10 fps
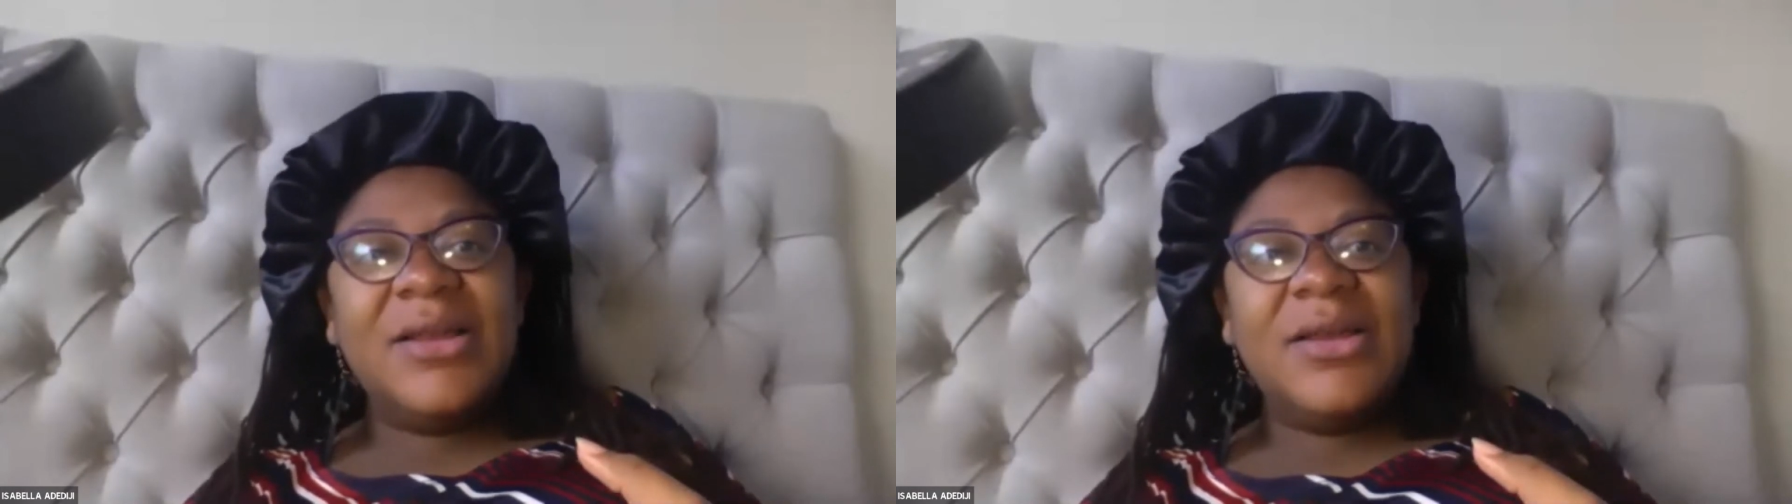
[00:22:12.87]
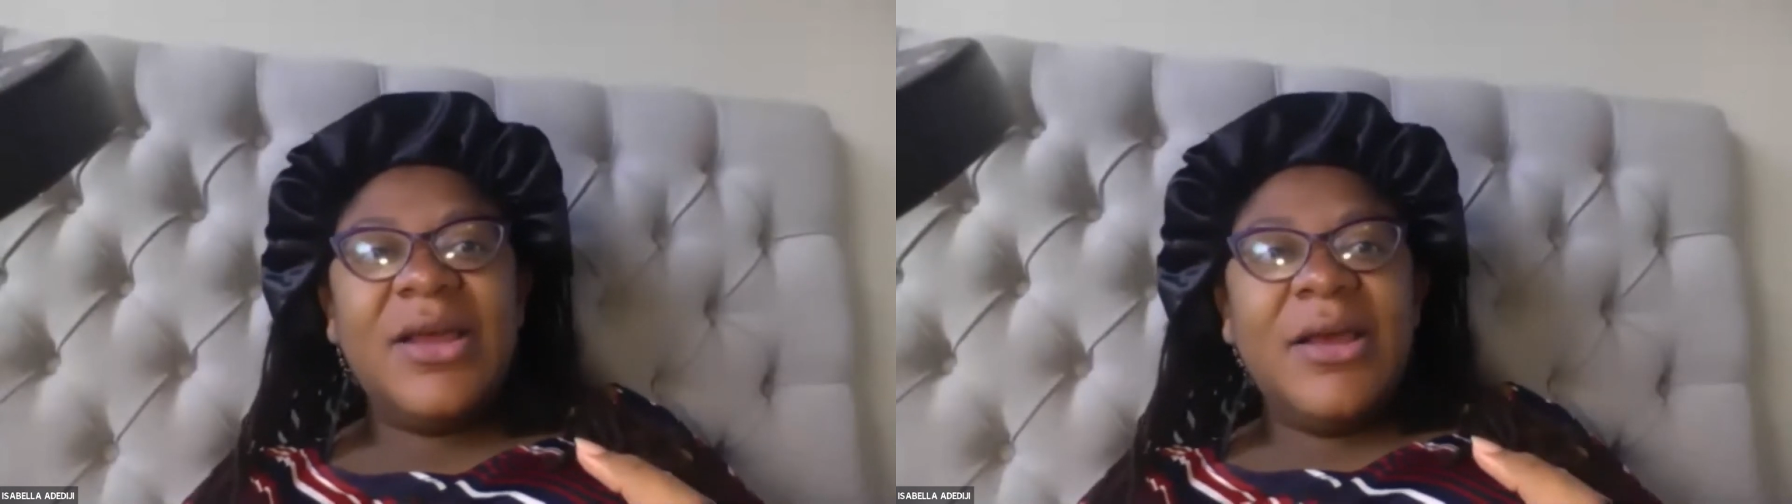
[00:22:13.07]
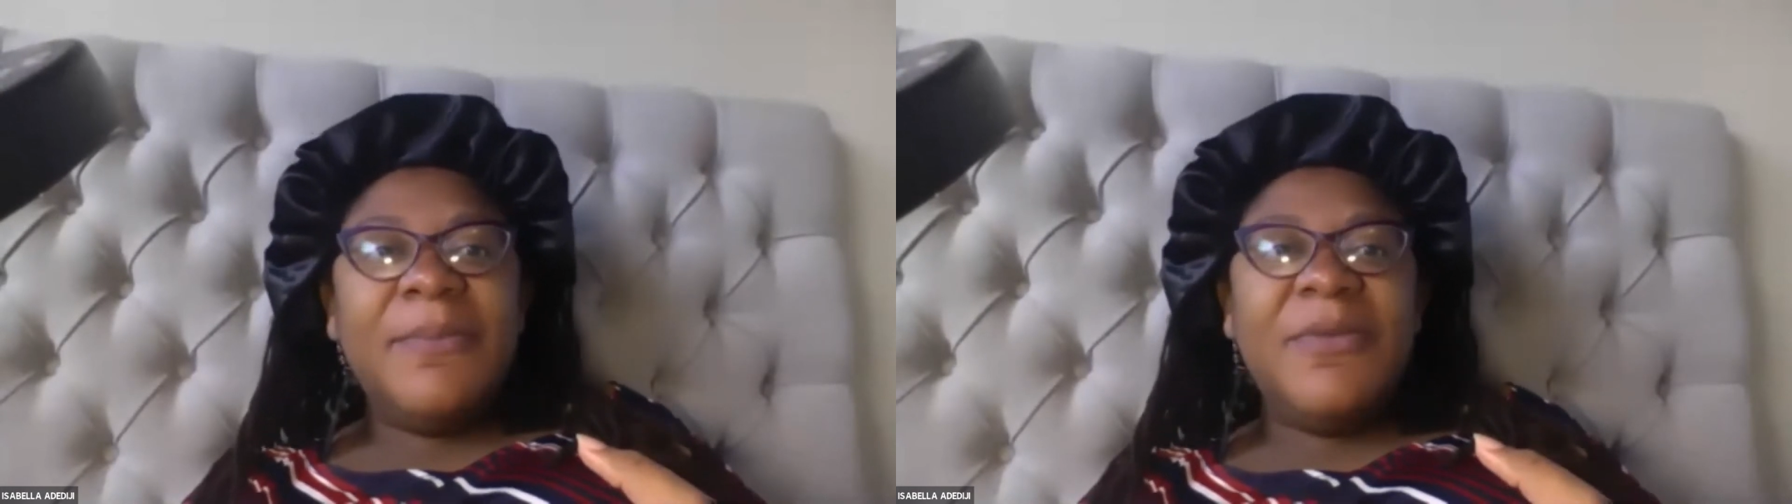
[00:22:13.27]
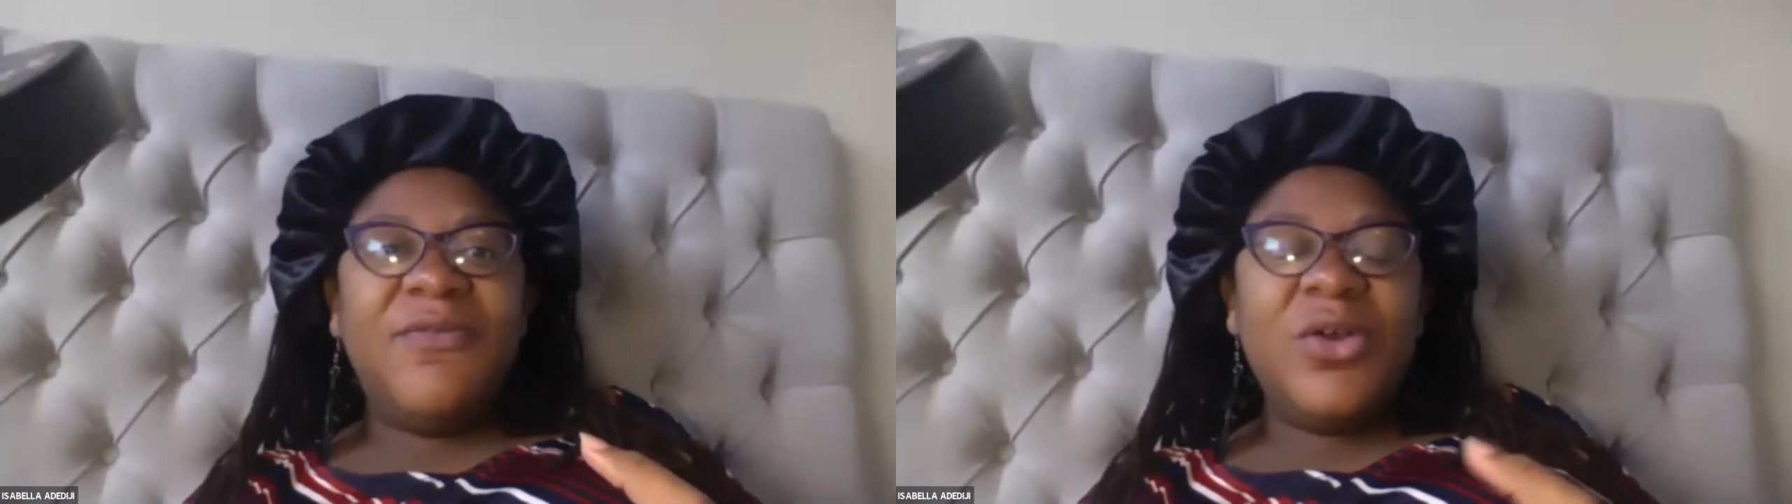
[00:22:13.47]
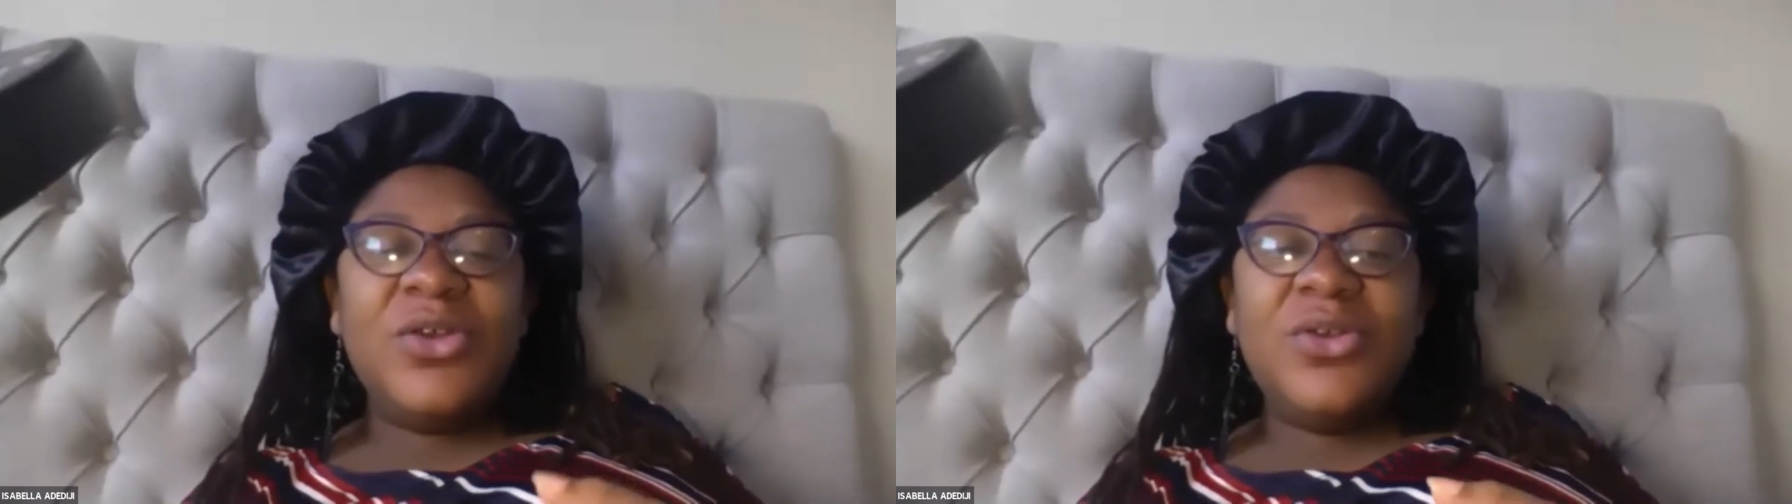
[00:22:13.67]
and
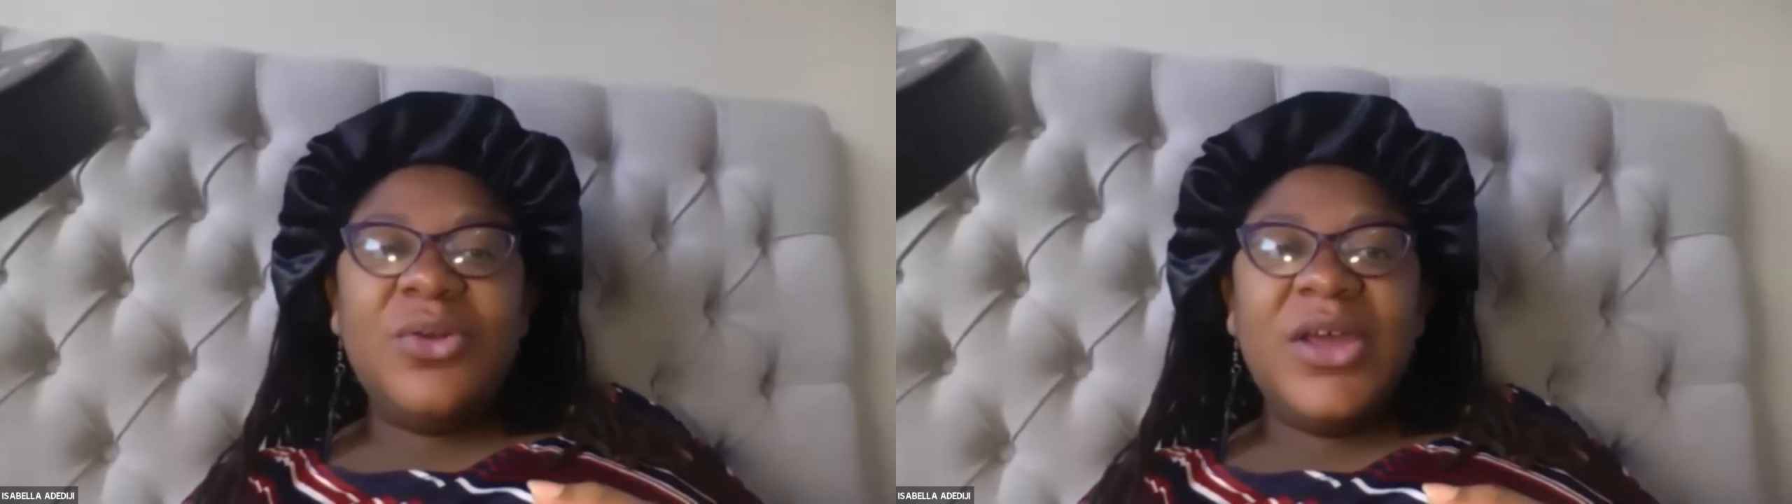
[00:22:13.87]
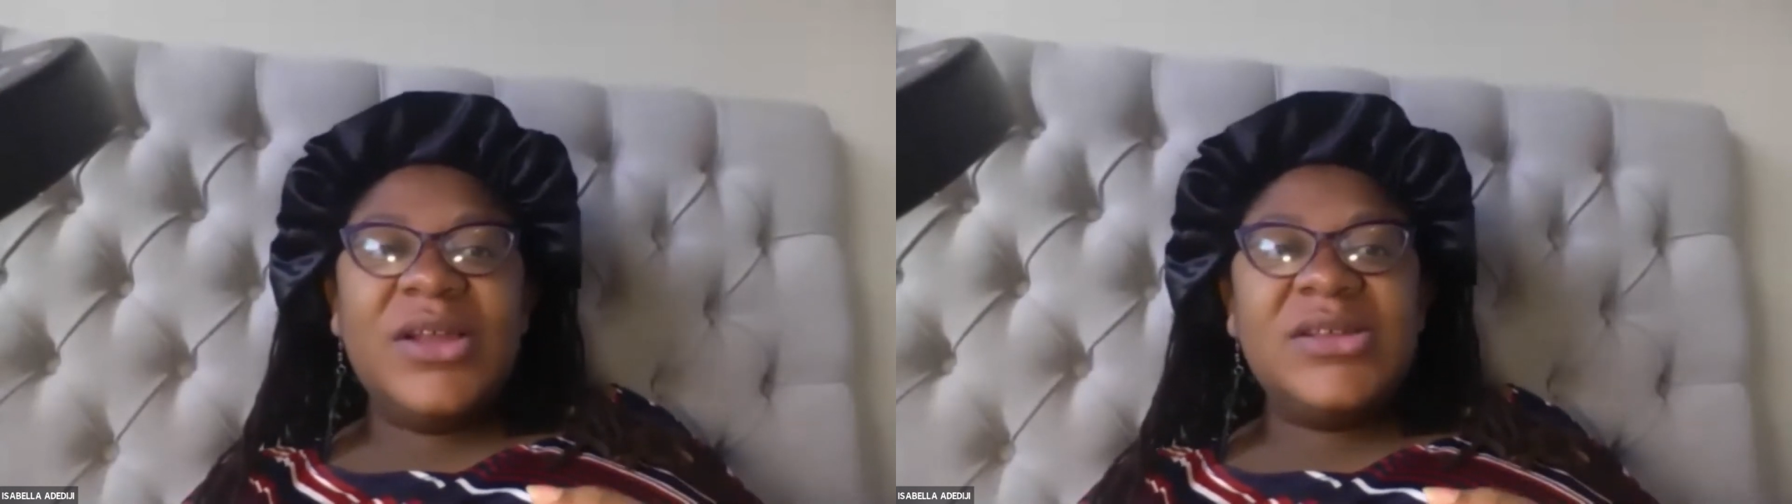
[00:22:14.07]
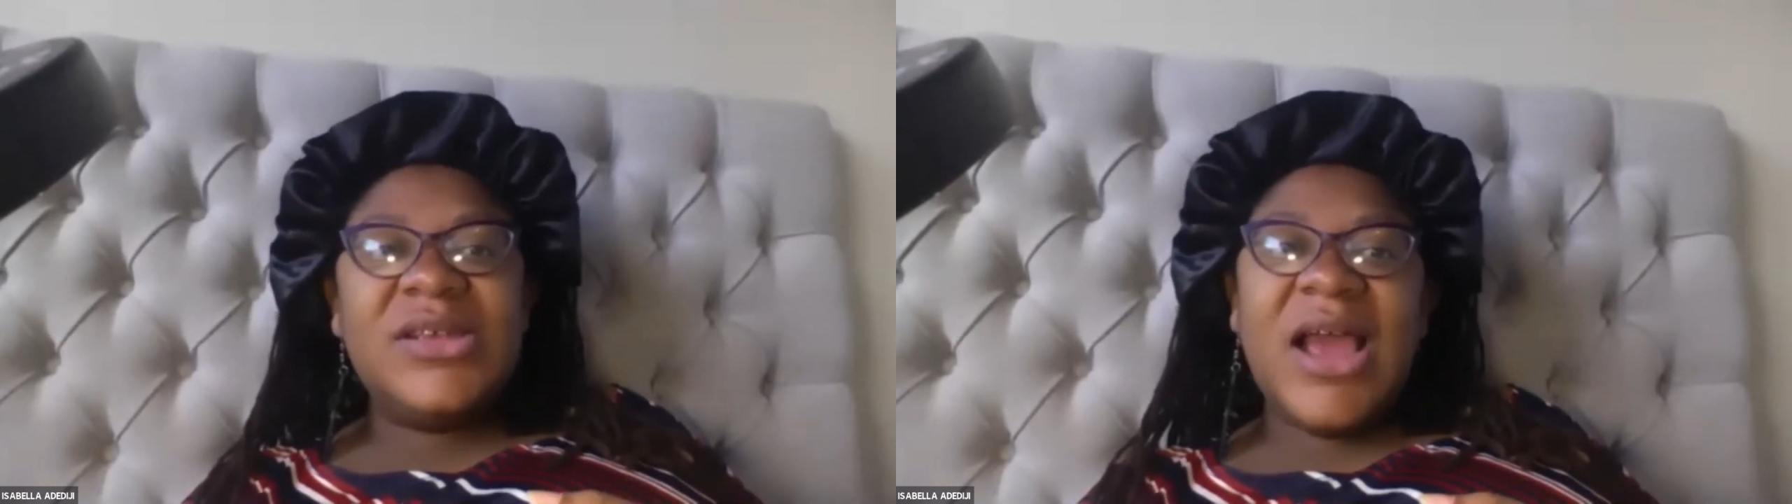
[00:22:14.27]
before you know it,